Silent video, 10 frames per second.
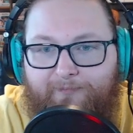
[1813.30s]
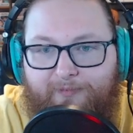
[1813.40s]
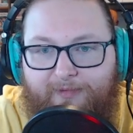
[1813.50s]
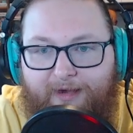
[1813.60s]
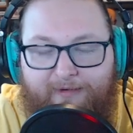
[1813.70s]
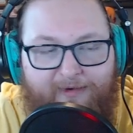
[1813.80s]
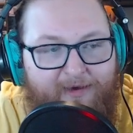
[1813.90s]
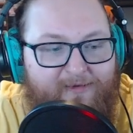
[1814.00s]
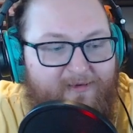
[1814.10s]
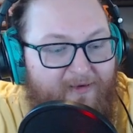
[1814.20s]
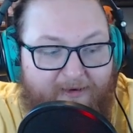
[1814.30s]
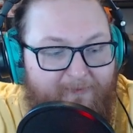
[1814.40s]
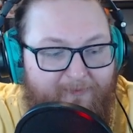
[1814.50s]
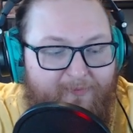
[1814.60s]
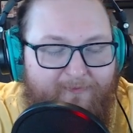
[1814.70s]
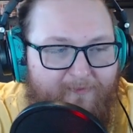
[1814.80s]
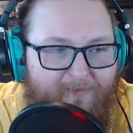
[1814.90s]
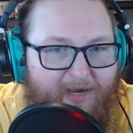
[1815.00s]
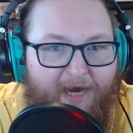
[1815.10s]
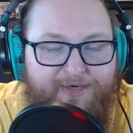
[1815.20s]
That is a
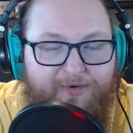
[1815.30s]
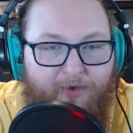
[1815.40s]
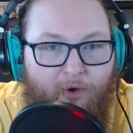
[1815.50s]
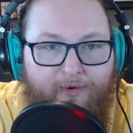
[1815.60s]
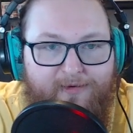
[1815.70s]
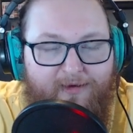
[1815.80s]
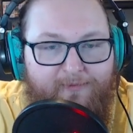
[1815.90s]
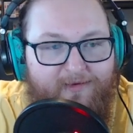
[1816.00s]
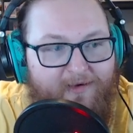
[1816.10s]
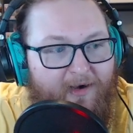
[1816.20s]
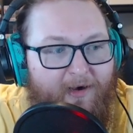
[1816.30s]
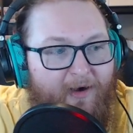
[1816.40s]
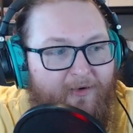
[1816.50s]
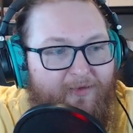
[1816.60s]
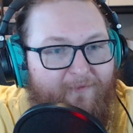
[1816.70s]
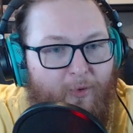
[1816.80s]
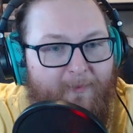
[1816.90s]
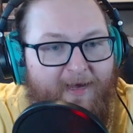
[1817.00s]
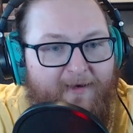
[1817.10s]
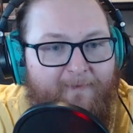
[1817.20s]
kaiju that always comes in and out of the
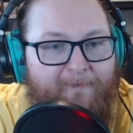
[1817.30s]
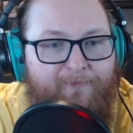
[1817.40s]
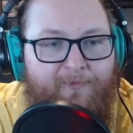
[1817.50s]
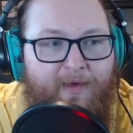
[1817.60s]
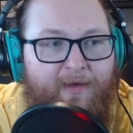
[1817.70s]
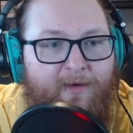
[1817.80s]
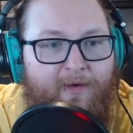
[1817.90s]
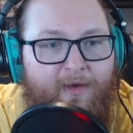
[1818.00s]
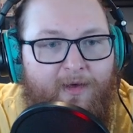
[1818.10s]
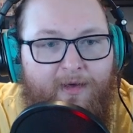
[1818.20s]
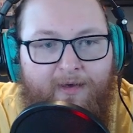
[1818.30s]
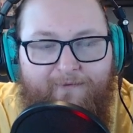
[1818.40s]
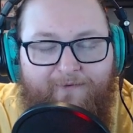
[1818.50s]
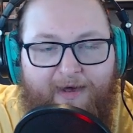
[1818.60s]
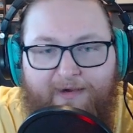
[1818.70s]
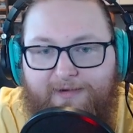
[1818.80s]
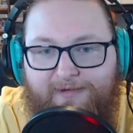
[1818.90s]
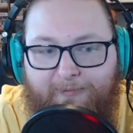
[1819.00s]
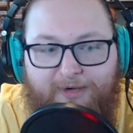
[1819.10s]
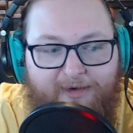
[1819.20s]
format. Vanity's
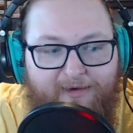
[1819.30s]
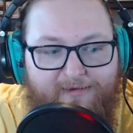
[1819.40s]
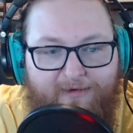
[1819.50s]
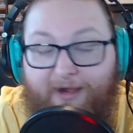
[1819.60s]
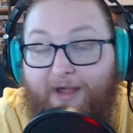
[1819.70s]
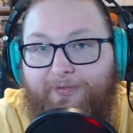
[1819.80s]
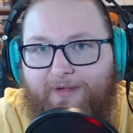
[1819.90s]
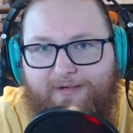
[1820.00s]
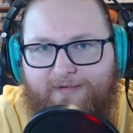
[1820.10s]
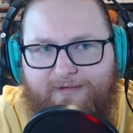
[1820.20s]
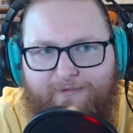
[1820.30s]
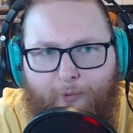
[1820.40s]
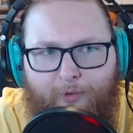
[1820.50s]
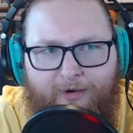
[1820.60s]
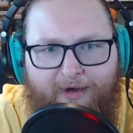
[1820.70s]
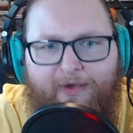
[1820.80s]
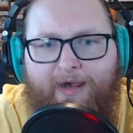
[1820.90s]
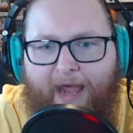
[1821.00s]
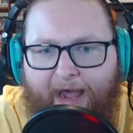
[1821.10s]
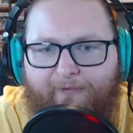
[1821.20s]
Emptiness, again, this is for, I
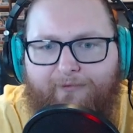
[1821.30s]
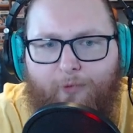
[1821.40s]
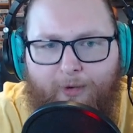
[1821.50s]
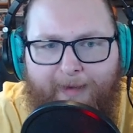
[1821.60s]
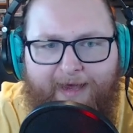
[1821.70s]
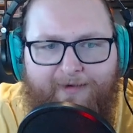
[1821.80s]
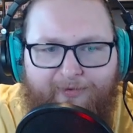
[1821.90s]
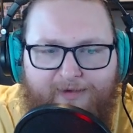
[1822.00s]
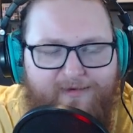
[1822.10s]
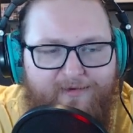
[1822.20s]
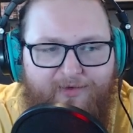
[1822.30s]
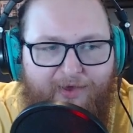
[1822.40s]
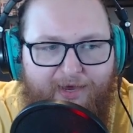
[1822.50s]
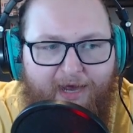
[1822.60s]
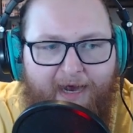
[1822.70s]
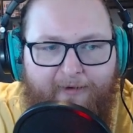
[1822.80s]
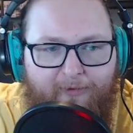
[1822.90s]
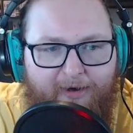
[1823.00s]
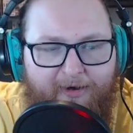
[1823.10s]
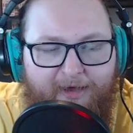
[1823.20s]
think, hat format. This is the high
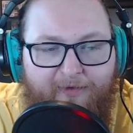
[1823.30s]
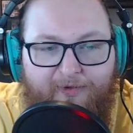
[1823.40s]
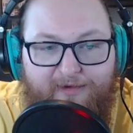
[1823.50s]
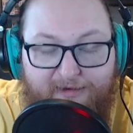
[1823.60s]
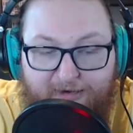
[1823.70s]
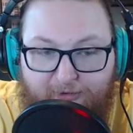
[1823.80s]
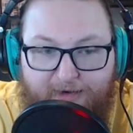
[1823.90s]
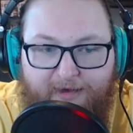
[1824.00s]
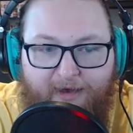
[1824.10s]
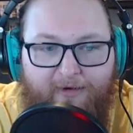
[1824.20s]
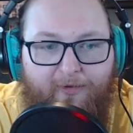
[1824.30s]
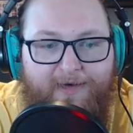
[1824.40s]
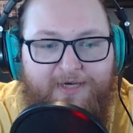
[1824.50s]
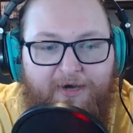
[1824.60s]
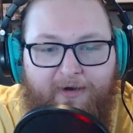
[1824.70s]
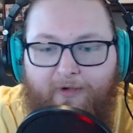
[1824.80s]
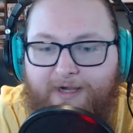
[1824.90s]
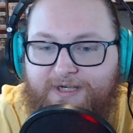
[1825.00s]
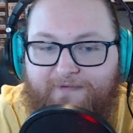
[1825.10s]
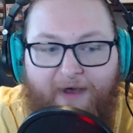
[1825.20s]
rarity and the secret out of Legendary
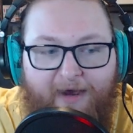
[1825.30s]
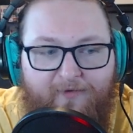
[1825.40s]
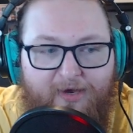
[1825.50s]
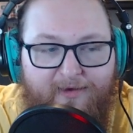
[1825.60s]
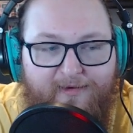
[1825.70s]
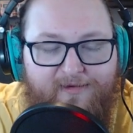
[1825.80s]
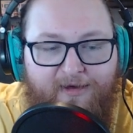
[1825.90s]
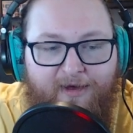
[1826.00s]
Collection 5Ds.